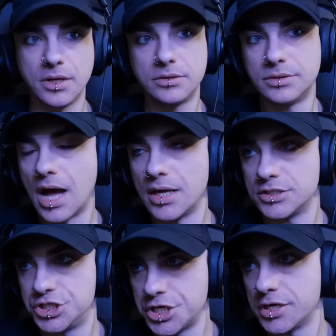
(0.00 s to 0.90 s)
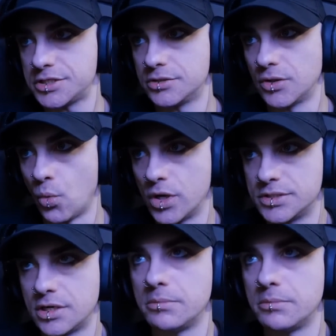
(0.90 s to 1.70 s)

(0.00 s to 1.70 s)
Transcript: not just the ones that are